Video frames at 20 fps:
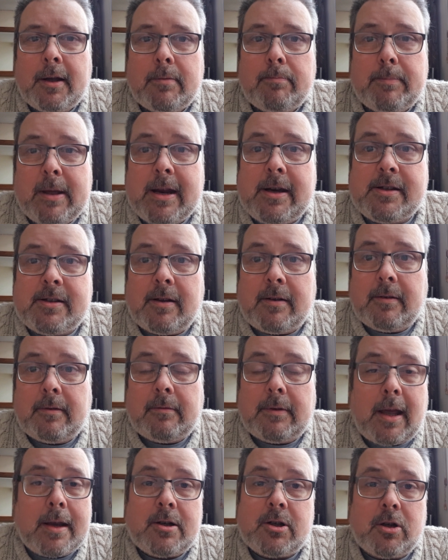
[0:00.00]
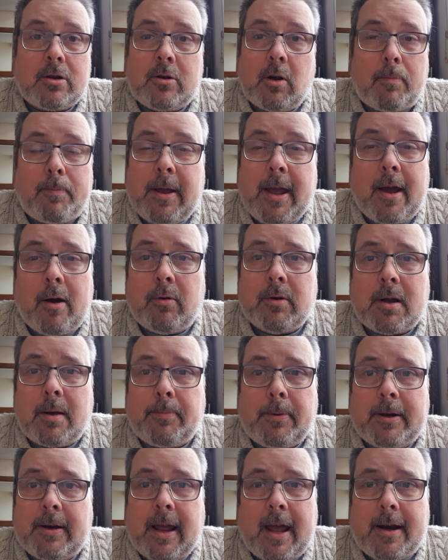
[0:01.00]
means that they should not be held
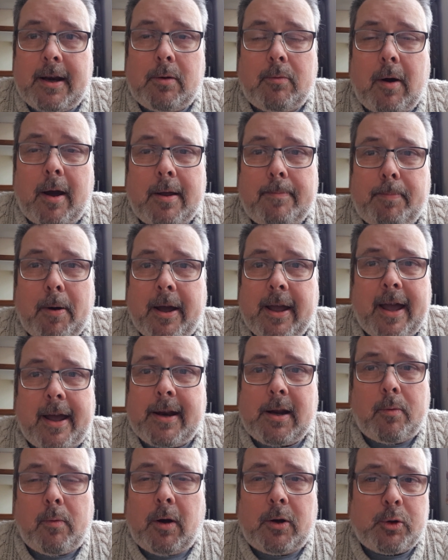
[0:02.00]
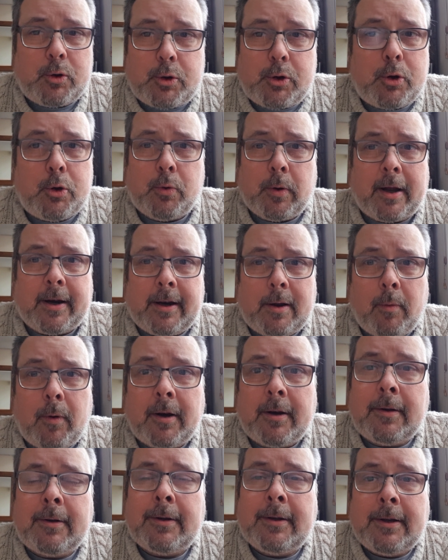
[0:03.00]
up in any way by anyone to
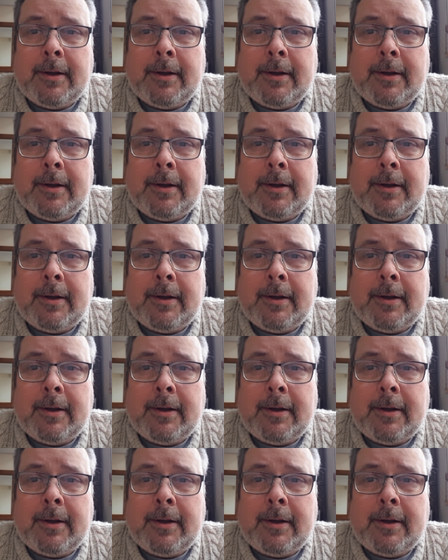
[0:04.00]
anyone.